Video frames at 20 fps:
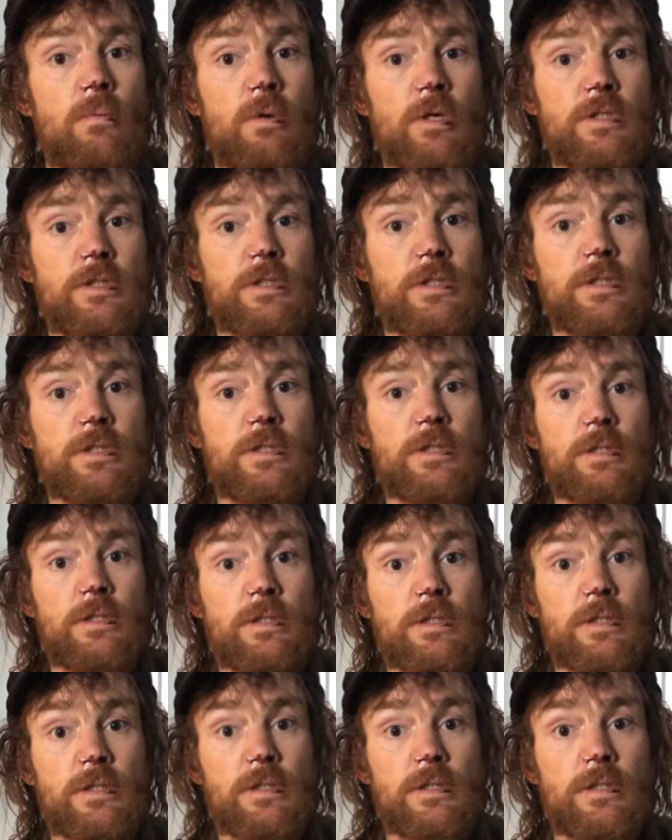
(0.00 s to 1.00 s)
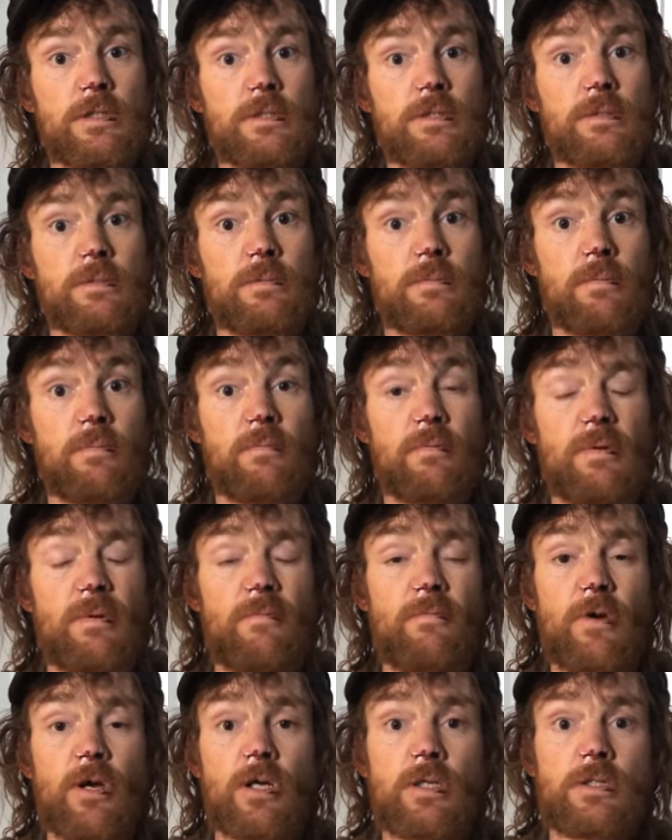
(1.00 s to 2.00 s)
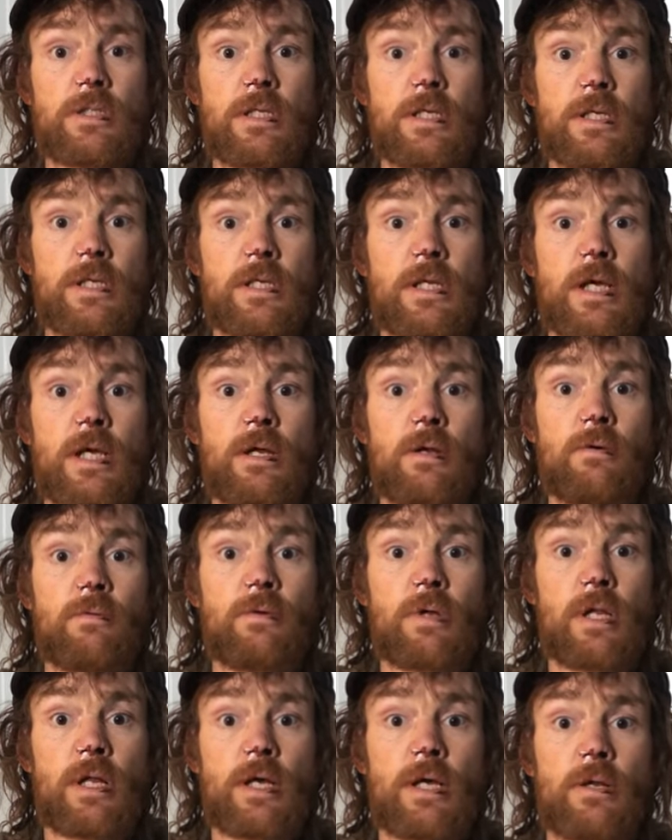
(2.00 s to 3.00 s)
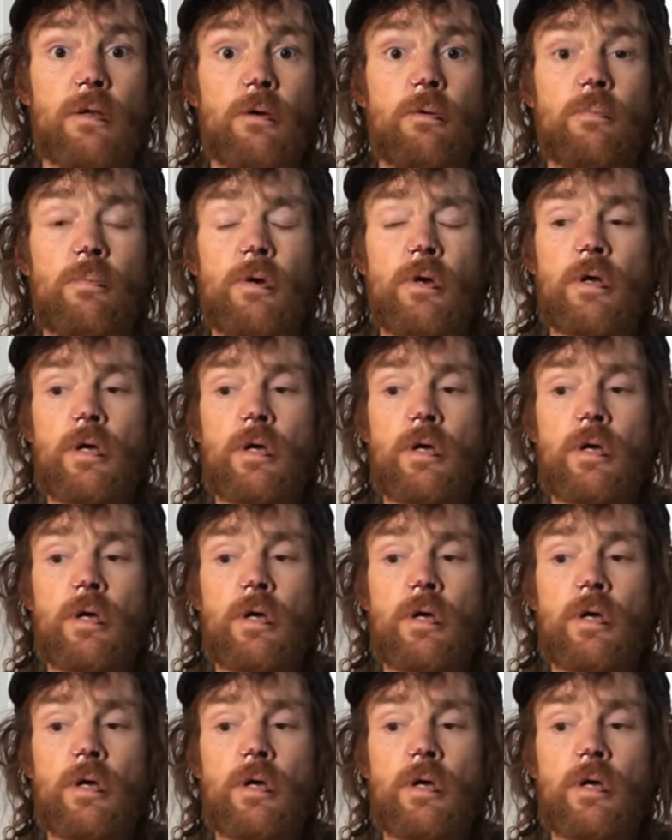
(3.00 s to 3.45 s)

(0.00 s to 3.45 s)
Which is virtually near enough cleared up.